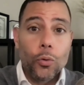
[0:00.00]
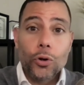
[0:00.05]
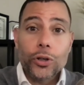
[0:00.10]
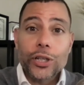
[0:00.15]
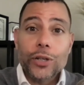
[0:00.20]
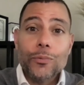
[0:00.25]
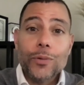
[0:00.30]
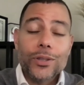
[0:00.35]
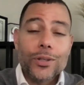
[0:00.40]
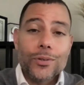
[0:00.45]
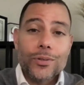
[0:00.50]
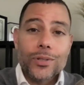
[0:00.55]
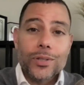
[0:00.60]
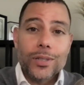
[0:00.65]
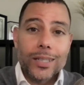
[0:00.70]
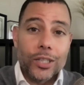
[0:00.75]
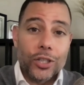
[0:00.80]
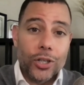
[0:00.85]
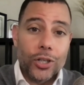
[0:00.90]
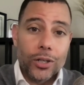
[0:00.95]
Working with
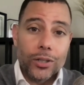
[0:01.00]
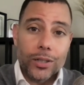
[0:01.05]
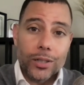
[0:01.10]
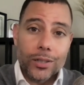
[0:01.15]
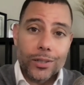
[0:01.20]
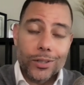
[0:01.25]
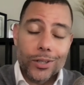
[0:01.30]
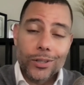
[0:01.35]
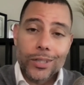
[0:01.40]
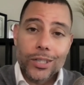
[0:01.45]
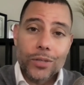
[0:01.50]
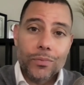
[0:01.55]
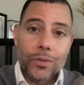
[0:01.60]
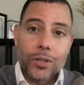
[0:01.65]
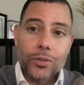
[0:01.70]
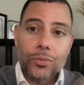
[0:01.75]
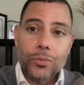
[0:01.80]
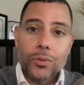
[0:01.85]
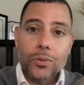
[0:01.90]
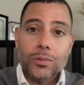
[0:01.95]
those young
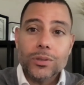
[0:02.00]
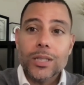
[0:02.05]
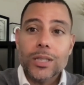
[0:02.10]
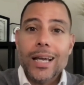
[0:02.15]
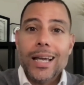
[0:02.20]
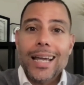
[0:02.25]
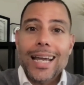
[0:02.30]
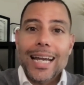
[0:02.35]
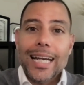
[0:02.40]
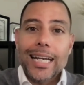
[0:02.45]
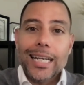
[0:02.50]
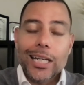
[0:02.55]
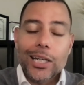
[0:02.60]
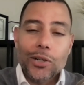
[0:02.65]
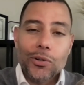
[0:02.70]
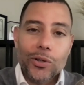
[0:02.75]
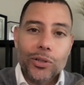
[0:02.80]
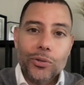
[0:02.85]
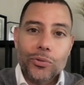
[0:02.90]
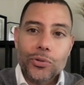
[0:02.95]
individuals and
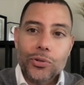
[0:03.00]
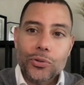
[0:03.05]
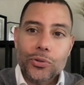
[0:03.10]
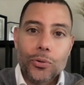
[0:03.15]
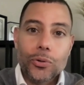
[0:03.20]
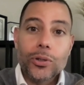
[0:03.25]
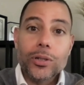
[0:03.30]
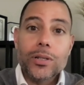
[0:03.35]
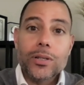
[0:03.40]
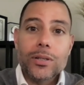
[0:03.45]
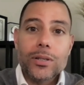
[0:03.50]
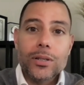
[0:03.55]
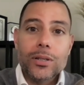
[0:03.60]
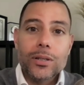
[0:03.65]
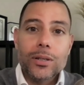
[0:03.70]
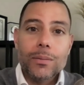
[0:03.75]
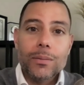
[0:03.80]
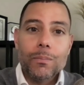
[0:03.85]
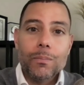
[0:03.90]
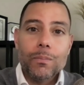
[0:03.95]
hearing their stories,
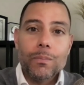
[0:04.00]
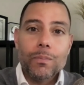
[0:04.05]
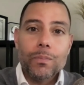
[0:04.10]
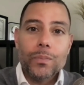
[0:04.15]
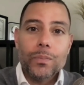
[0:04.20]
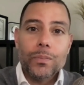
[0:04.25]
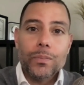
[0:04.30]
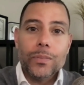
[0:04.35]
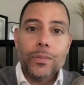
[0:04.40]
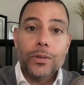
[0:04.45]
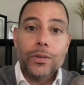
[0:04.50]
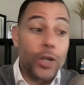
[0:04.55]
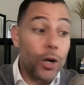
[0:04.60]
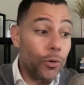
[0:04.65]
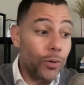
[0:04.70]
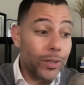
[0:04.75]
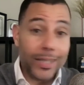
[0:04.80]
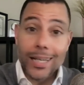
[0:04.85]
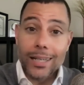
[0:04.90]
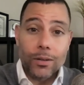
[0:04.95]

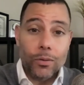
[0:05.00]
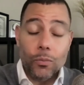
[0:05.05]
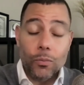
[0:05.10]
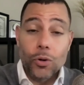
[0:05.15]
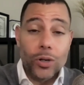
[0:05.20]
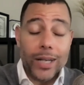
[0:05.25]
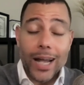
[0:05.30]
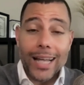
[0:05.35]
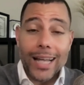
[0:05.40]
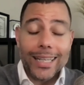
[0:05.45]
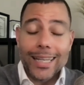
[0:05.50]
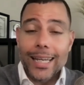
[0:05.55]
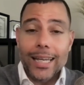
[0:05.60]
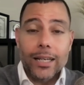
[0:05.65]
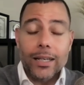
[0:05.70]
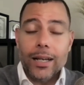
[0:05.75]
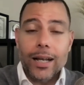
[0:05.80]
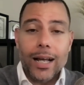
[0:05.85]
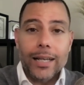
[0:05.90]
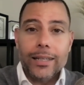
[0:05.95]
knowing that one, I
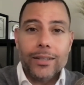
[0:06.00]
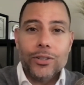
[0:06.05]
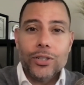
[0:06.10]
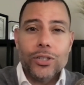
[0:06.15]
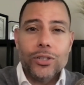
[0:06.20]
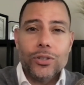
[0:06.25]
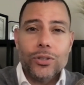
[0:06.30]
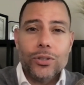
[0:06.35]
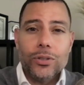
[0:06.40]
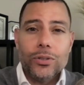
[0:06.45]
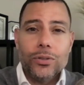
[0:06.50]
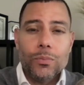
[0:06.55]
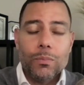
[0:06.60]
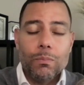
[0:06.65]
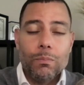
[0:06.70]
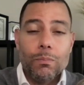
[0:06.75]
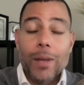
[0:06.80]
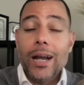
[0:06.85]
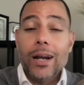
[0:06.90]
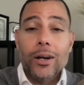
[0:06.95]
couldn't
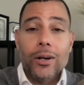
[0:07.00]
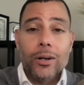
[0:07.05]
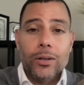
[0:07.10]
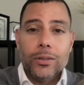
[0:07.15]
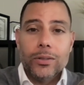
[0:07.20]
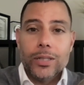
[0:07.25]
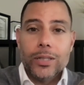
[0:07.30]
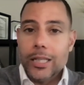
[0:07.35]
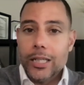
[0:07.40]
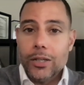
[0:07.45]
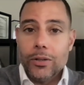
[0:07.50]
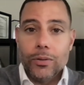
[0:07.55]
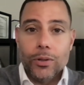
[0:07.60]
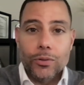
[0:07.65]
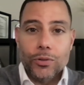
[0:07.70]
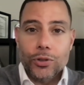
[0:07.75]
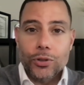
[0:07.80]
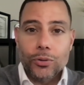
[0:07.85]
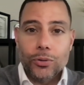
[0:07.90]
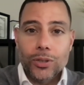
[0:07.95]
bear to hear
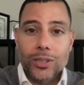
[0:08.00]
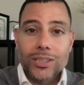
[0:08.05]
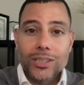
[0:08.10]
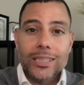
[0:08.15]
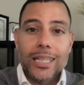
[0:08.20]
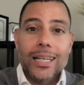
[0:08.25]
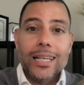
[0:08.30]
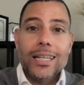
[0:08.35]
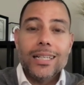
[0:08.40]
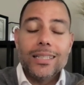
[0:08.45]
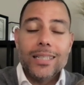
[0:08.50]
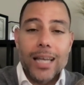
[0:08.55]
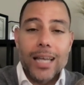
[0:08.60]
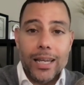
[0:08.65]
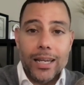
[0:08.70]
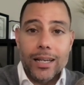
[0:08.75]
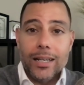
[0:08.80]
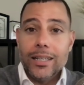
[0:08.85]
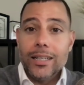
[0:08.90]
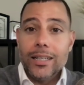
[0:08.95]
those stories
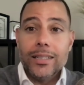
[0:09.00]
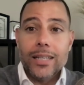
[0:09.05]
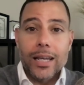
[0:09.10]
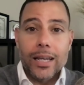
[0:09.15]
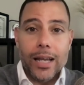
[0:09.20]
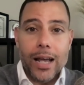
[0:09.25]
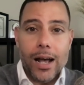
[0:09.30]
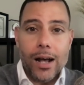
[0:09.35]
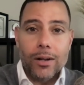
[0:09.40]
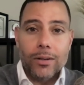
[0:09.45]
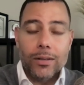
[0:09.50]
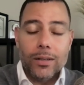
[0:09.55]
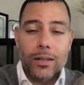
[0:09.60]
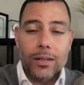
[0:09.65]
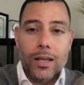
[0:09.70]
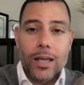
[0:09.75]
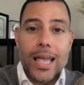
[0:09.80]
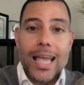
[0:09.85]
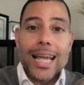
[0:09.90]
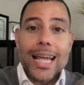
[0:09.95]
day in and day out
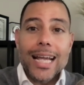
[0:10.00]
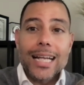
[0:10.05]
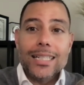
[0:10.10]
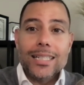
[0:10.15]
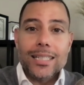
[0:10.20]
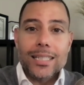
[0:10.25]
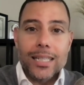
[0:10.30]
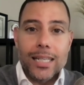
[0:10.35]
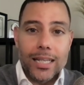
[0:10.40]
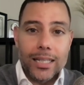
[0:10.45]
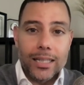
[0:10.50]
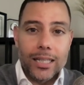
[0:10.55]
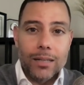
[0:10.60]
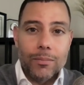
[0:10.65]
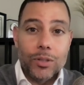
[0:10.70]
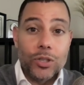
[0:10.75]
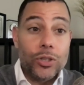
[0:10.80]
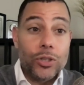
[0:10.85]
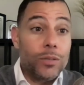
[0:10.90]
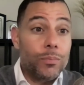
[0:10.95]
and seeing
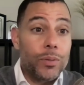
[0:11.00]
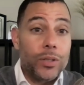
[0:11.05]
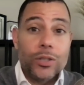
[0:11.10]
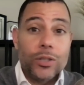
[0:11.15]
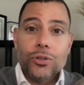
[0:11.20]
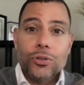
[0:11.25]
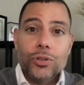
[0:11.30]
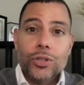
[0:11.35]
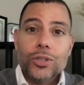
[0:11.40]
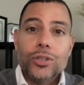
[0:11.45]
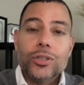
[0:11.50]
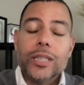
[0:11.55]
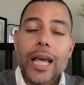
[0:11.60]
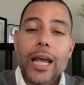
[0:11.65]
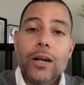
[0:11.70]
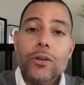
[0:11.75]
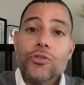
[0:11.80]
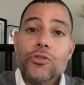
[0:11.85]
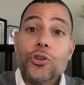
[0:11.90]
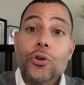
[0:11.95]
them, and just because you just
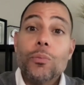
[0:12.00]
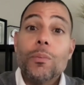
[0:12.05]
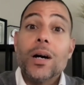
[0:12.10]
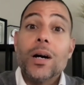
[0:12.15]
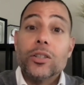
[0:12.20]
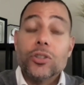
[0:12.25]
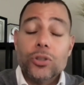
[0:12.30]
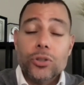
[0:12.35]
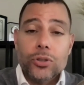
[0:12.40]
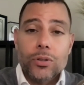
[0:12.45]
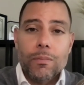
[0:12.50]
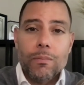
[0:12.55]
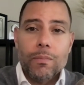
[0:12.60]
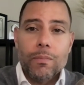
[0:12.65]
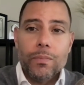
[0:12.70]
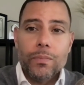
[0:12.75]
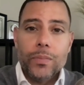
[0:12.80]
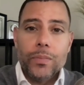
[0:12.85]
care so much.